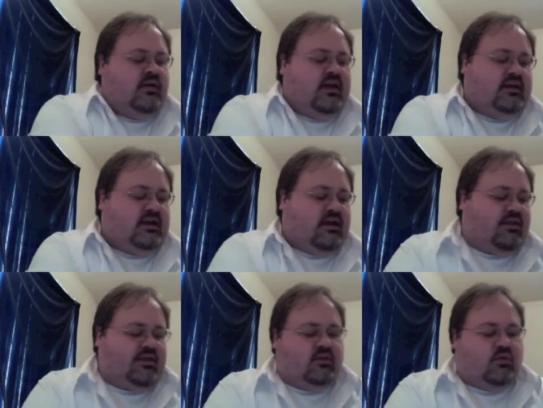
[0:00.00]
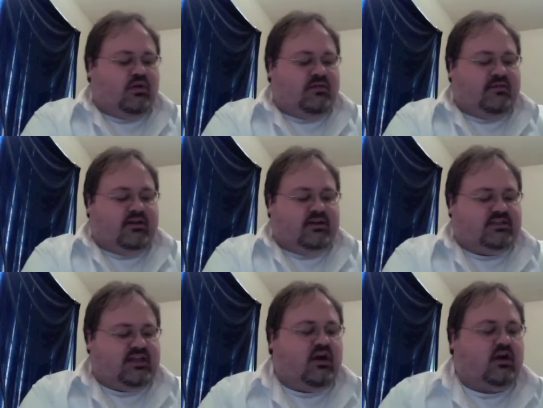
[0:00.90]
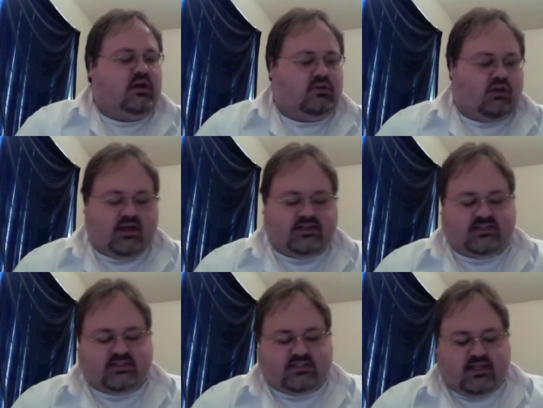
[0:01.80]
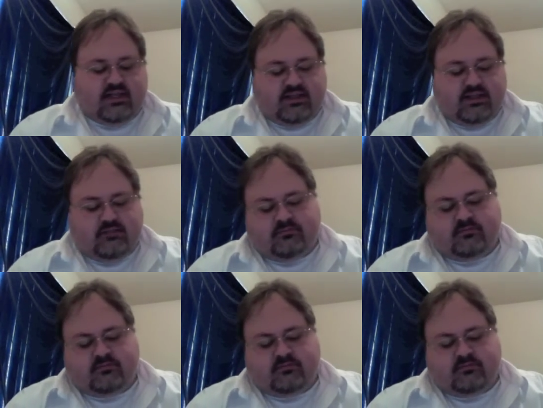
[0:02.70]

And another thing to worry about is they are glossed slightly,